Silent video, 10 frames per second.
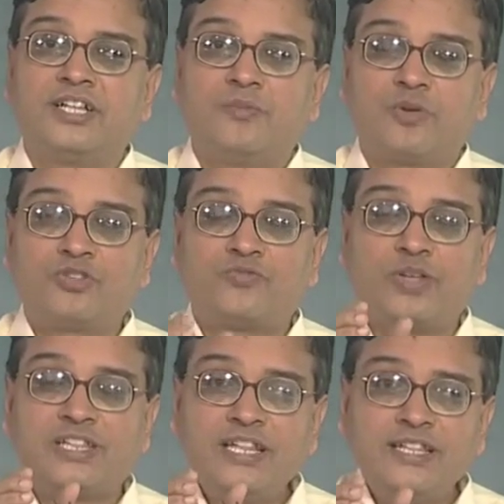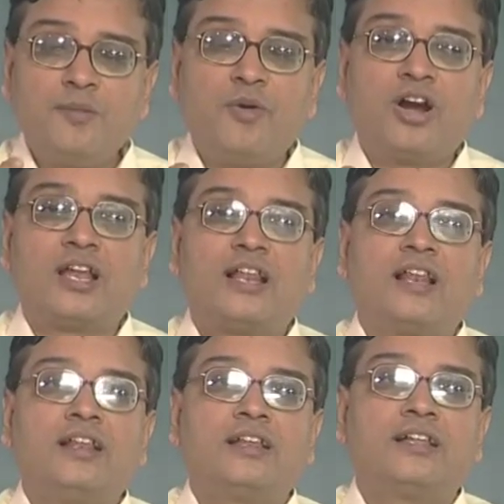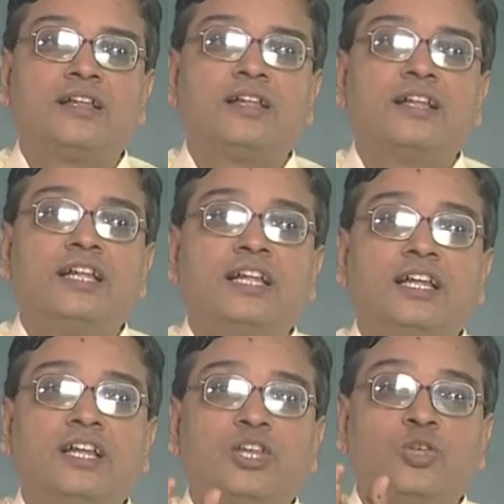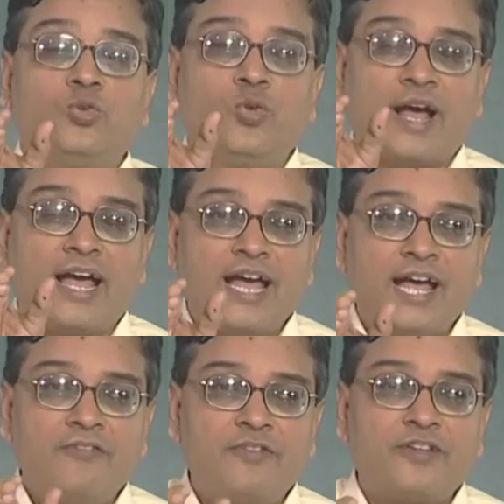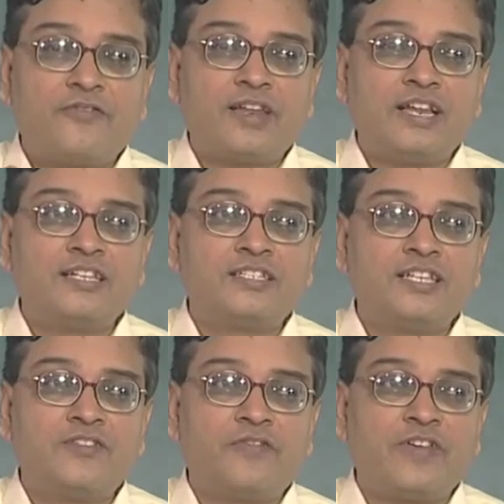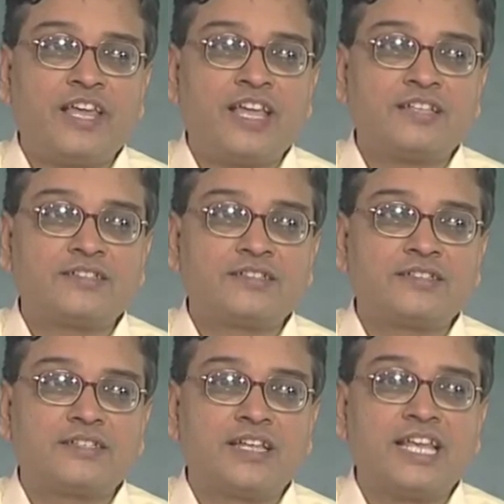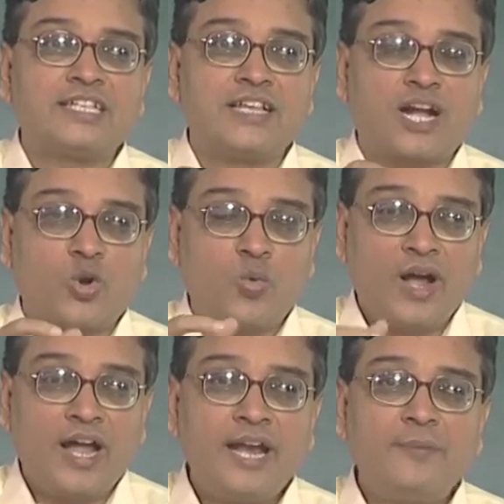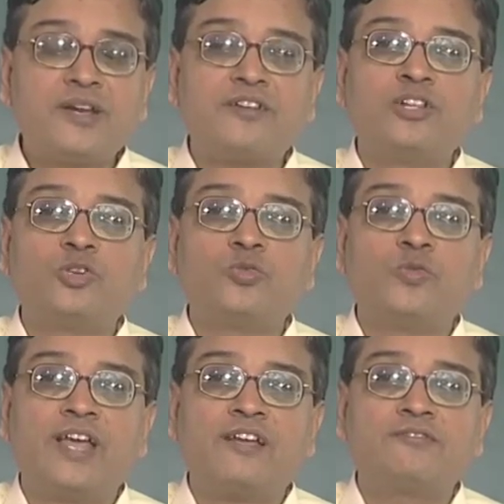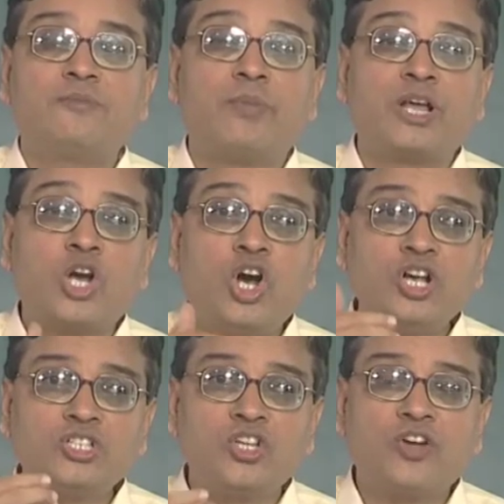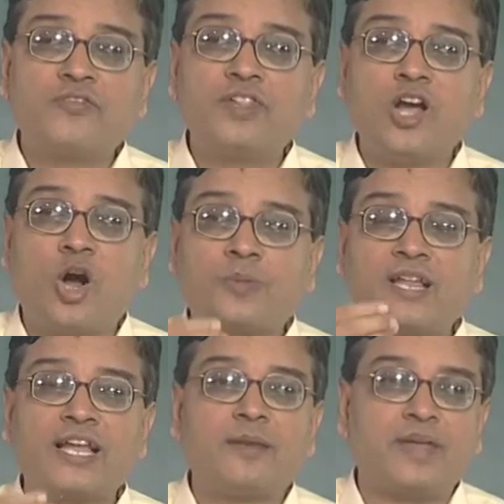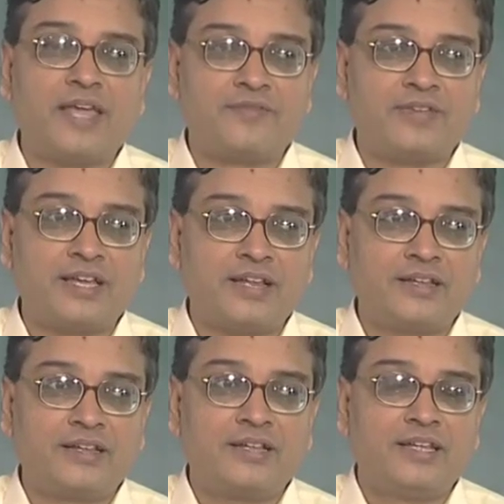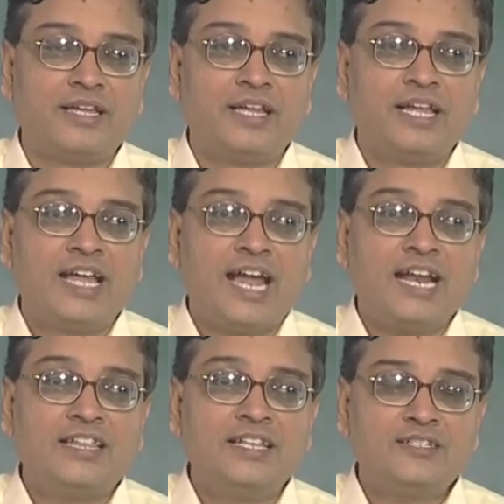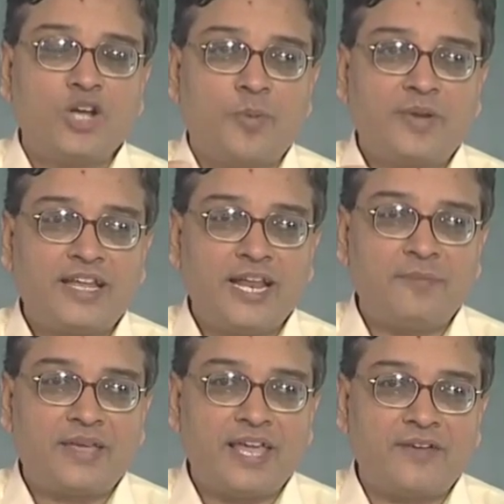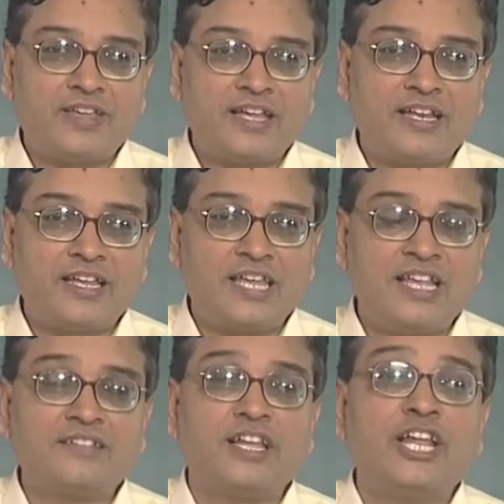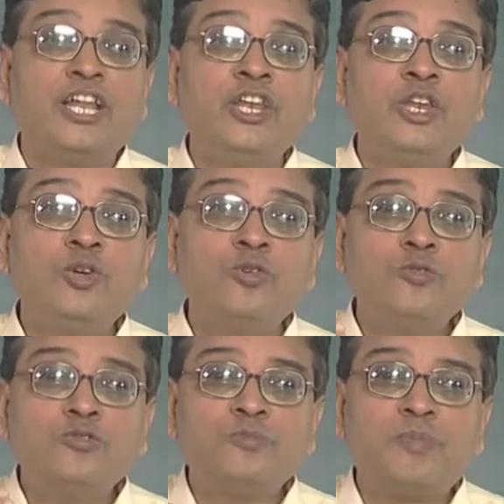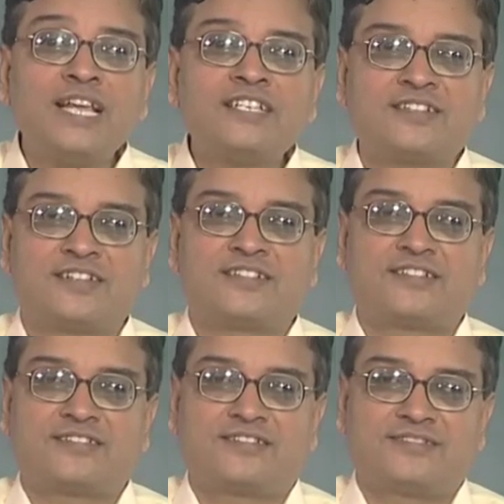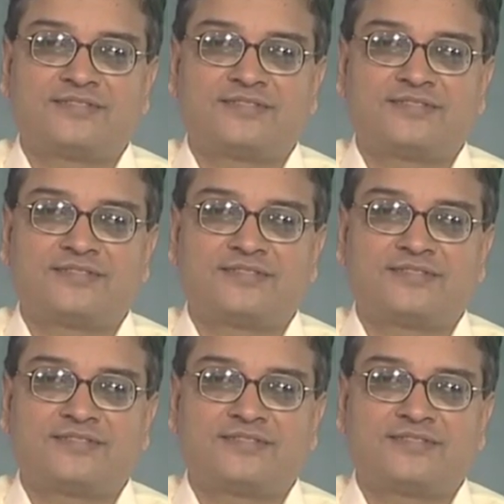because within the model you have difference in phase is acquired between the 2 waves because of the optical behavior, and this optical behavior is induced by stresses.